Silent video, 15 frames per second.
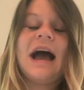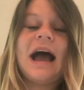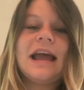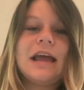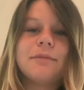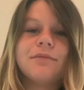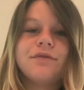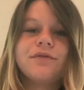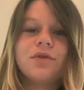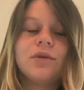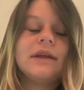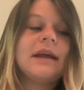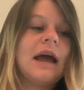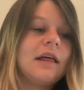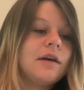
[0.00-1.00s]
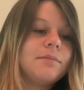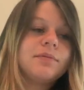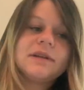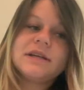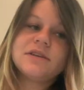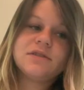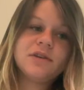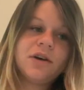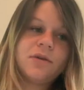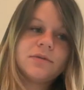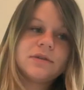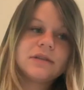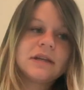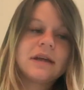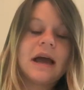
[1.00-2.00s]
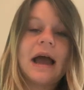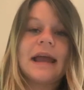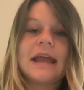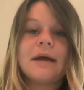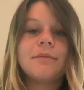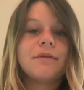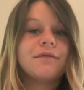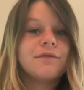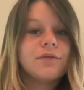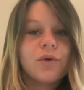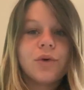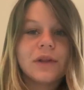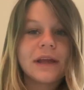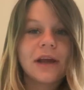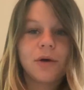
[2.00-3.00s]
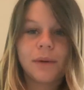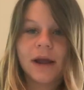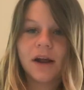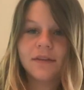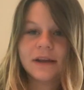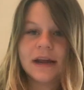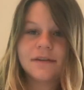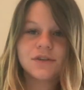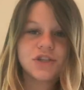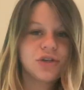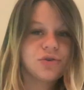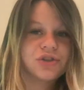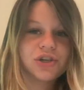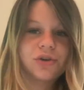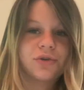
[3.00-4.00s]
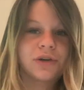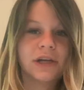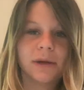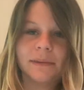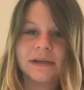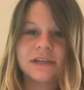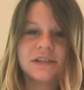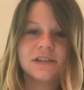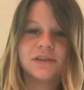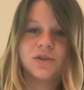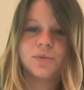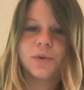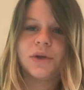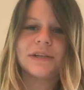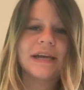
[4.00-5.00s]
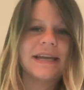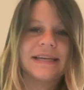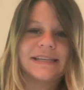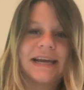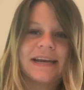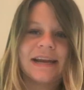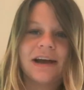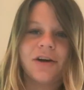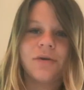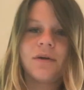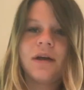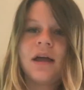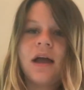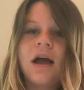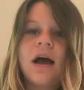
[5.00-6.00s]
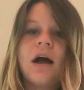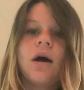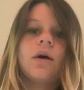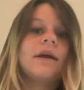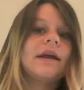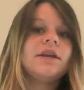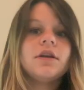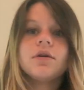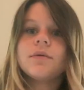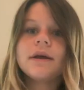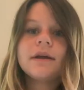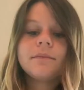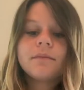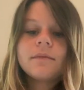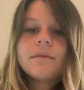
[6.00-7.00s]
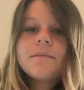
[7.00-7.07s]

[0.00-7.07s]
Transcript: I am fully, Ella, please don't, I am fully aware that I have 2 children coming into this world any day now. Can you quit?